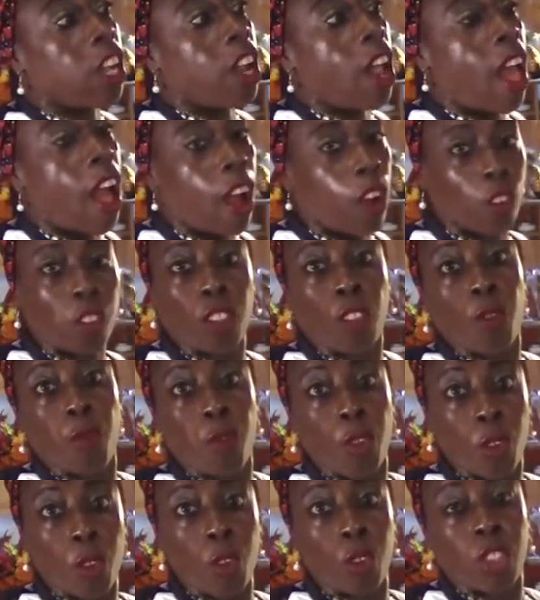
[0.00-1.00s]
healthy
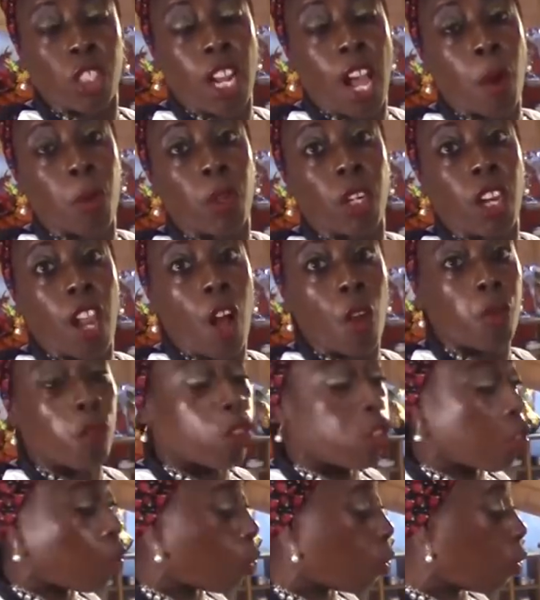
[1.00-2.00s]
foods, and I would love
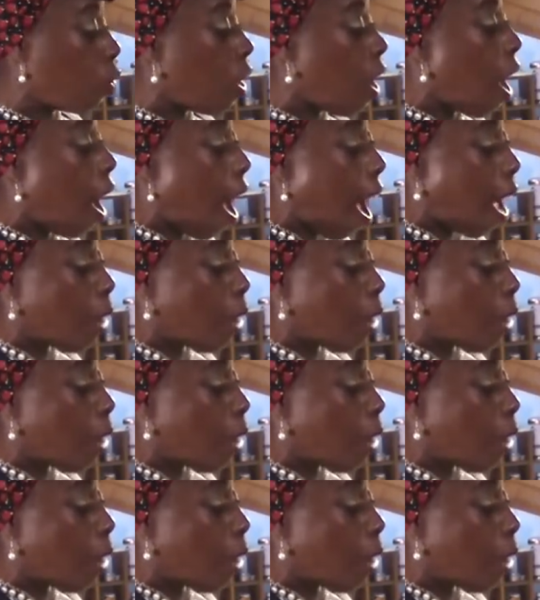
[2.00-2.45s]
for you,